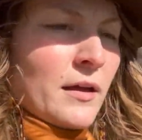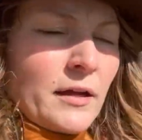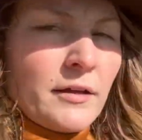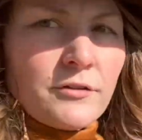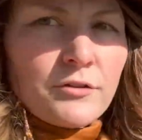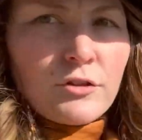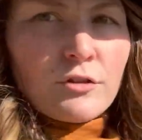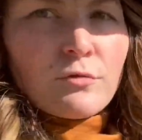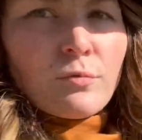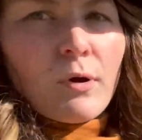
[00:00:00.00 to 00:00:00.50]

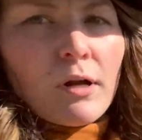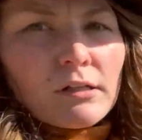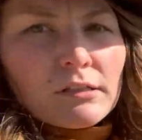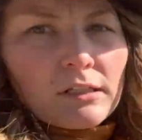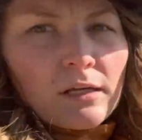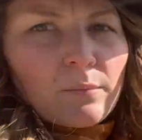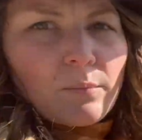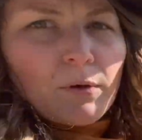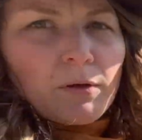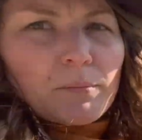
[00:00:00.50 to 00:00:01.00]
just walked
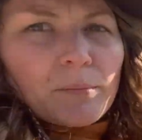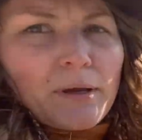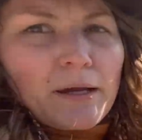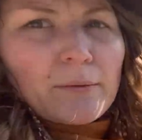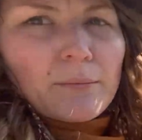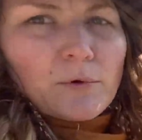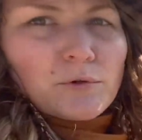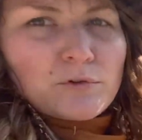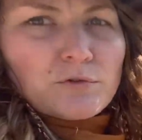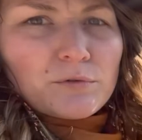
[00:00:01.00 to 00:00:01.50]
up on my
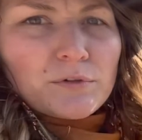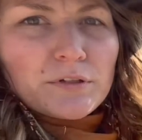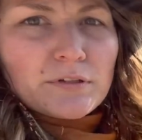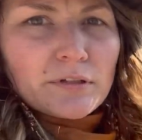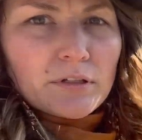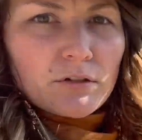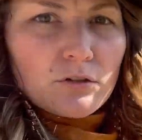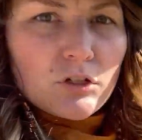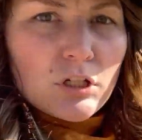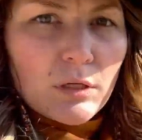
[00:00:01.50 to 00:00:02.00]
most
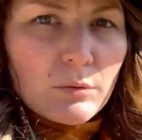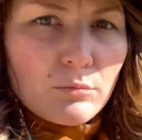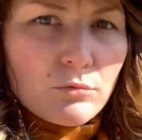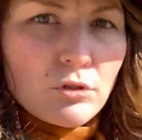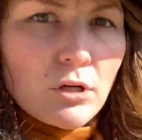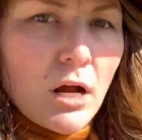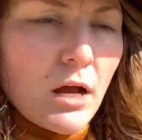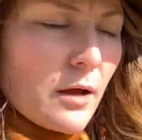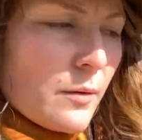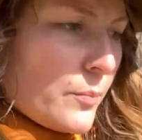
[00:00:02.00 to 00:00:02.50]
recent chip
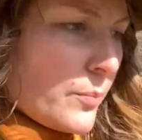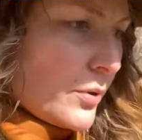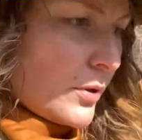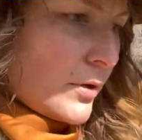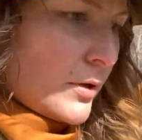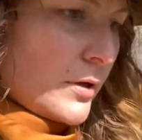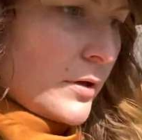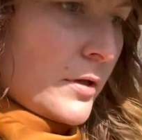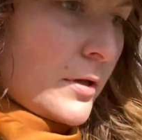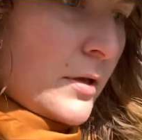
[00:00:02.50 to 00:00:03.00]
drop,
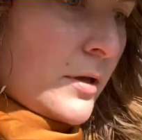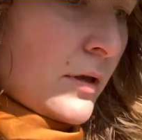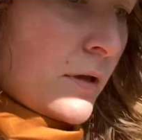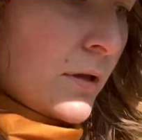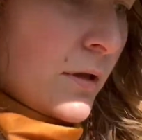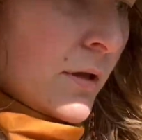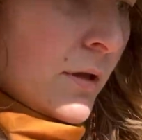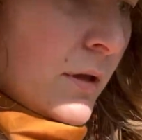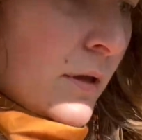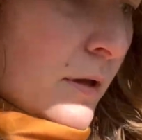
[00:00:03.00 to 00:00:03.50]

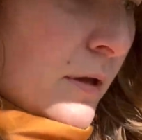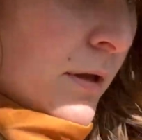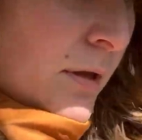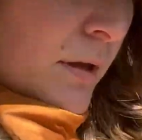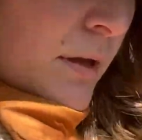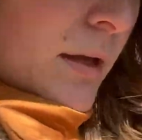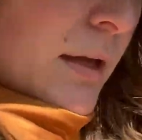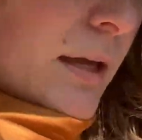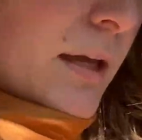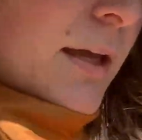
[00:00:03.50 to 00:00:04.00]

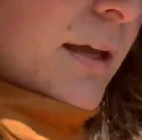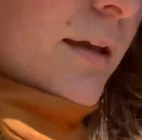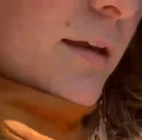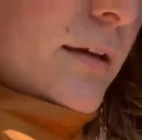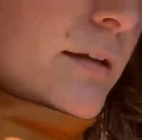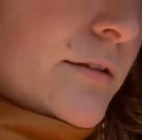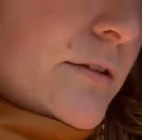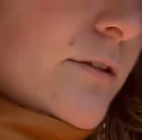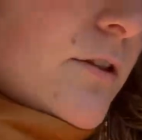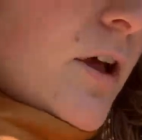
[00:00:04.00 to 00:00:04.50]

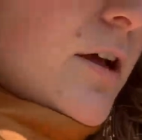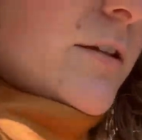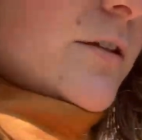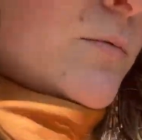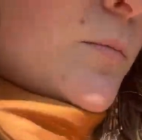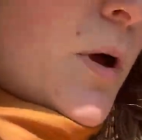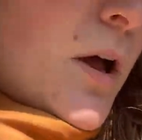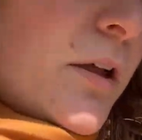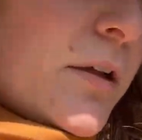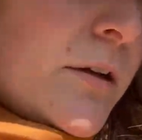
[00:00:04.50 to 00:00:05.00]
and it's a lot
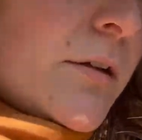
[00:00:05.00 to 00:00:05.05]
smaller